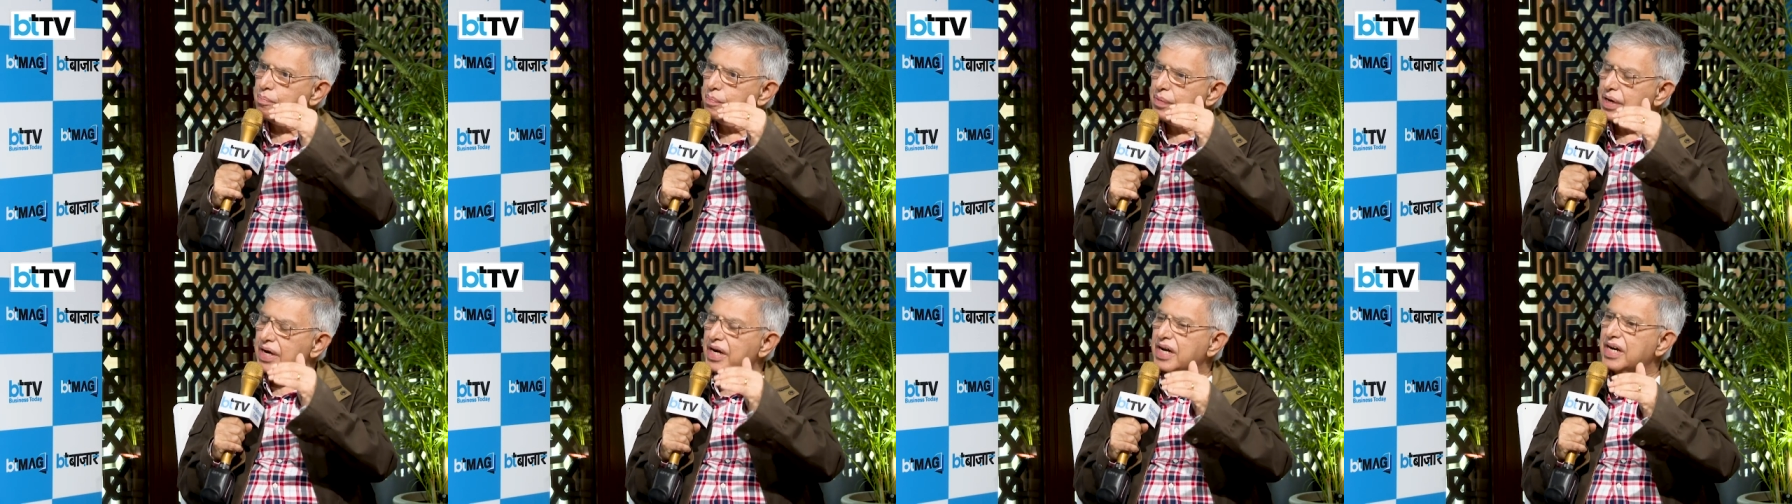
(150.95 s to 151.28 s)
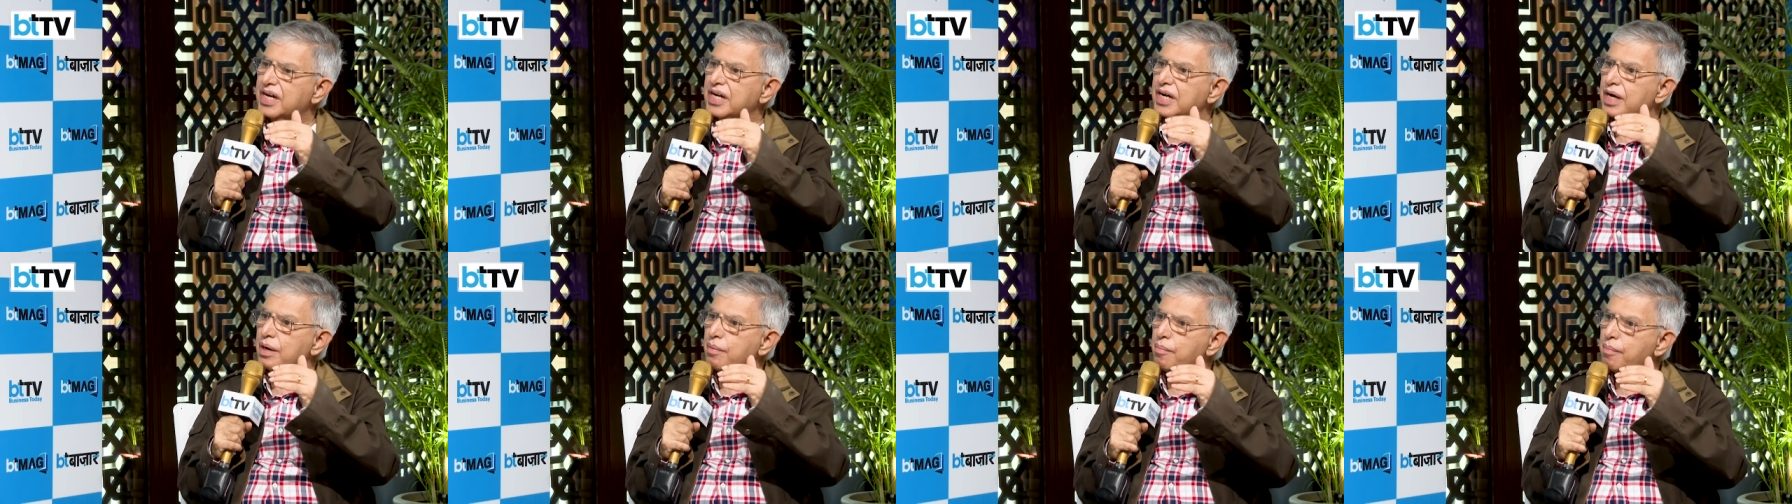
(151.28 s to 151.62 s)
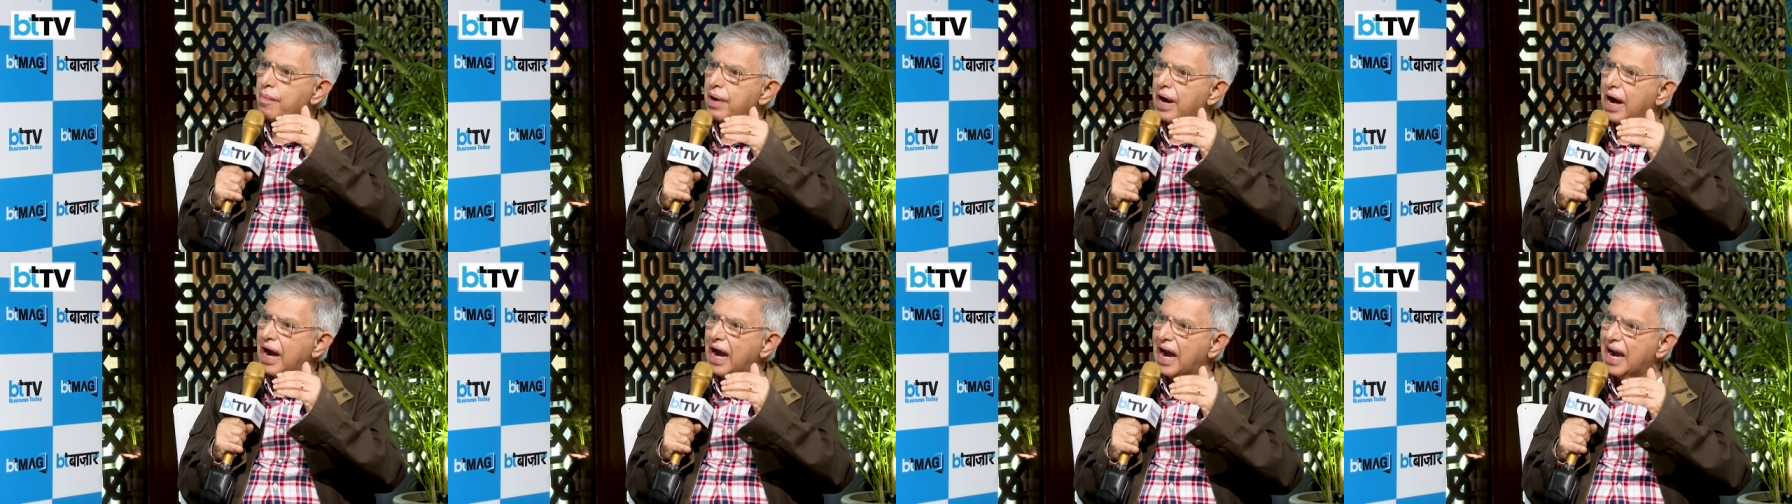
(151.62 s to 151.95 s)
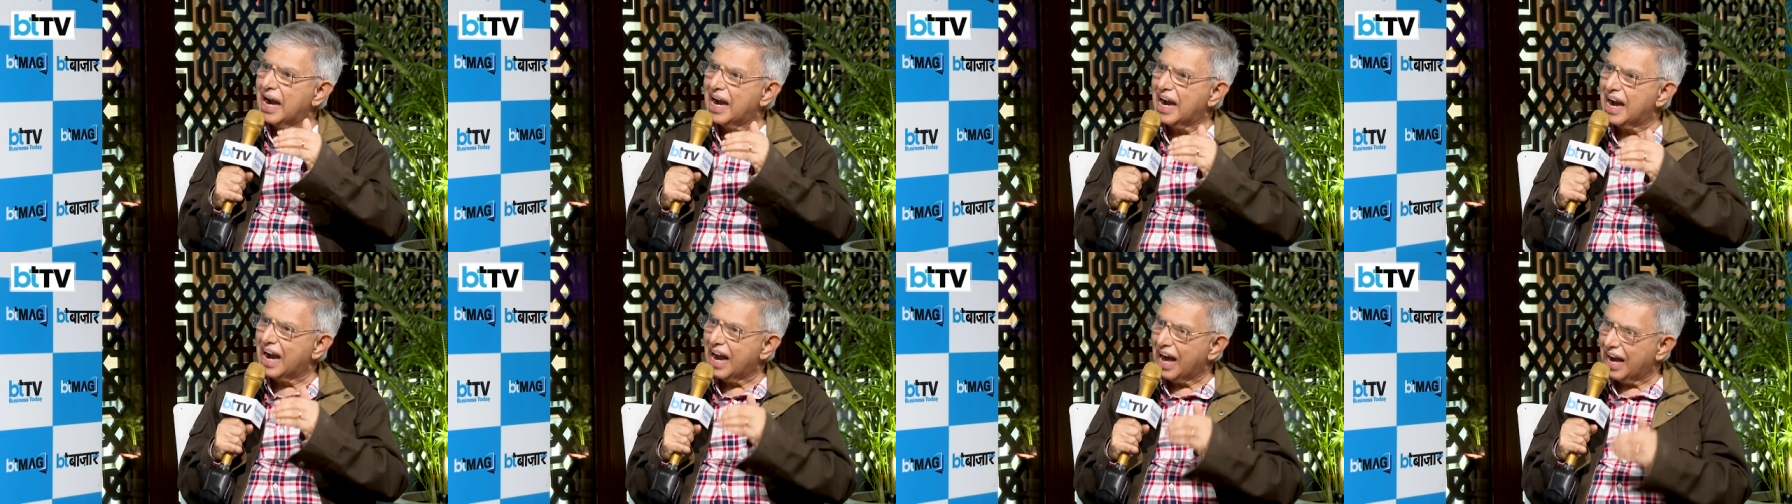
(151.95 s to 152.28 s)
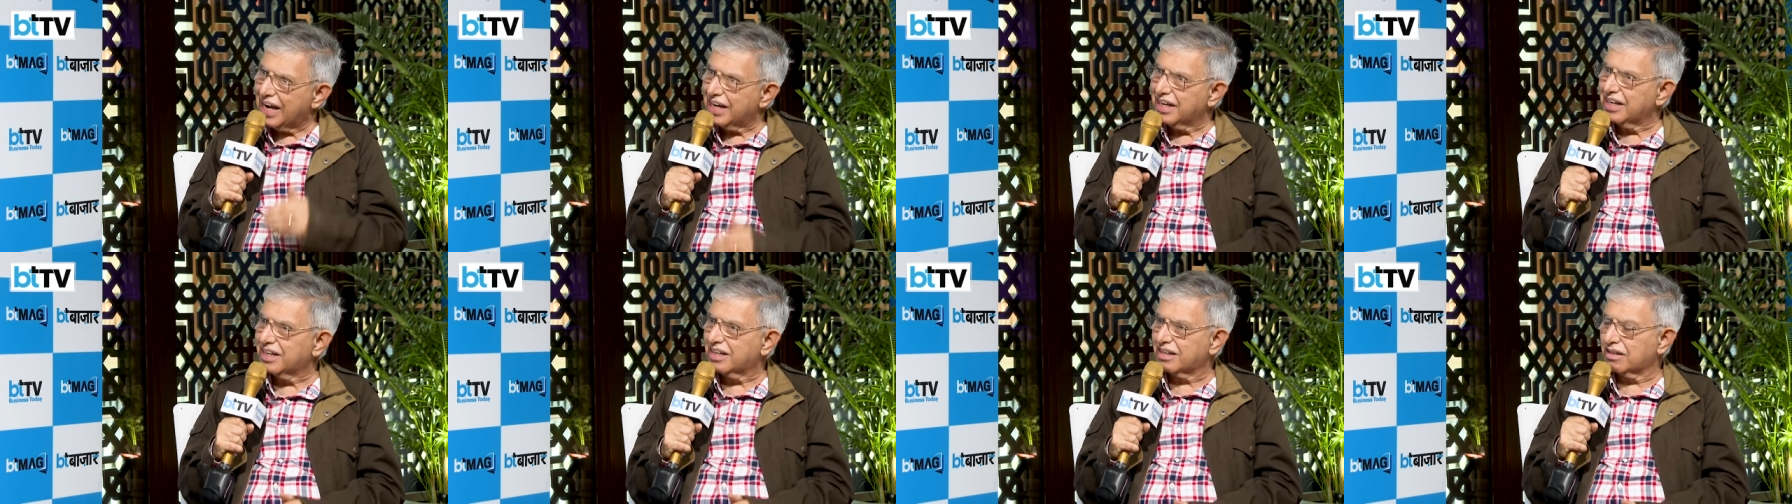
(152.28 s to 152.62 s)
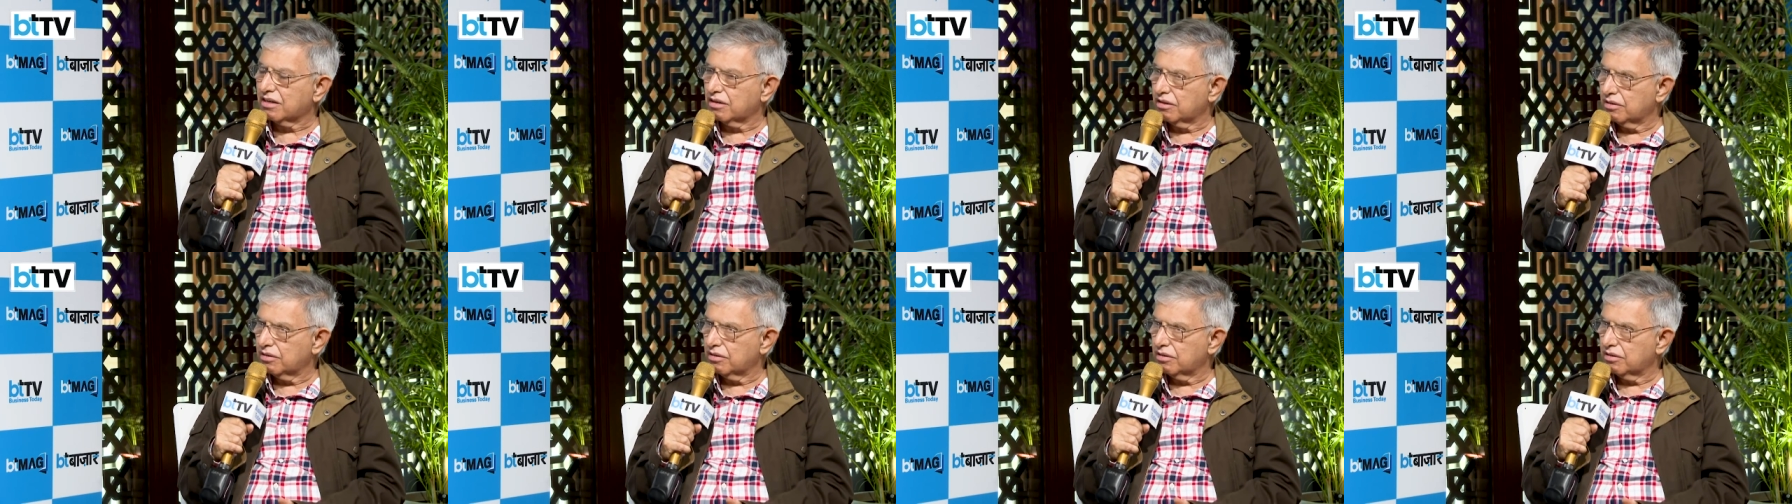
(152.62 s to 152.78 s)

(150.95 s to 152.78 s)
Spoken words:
medium and light,